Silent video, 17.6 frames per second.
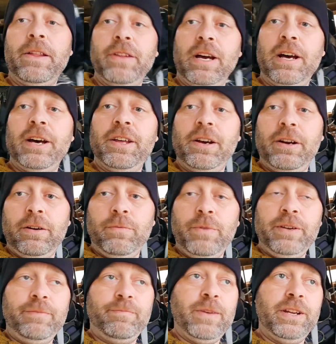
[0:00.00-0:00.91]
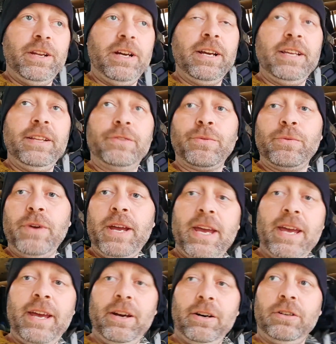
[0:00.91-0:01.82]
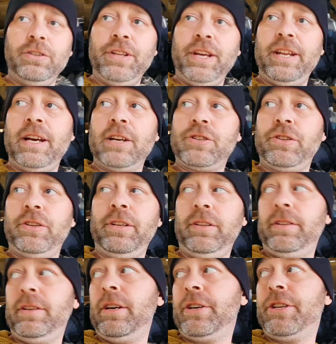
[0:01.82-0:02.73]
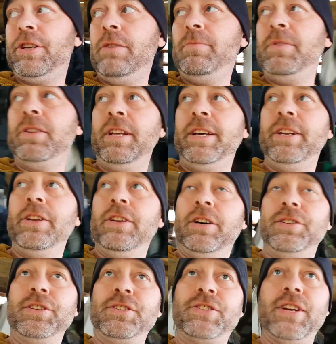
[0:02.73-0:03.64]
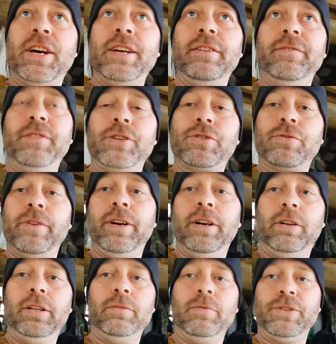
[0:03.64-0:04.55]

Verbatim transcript: Uh, we've been hiking through hail that actually accumulated on the side of the trail.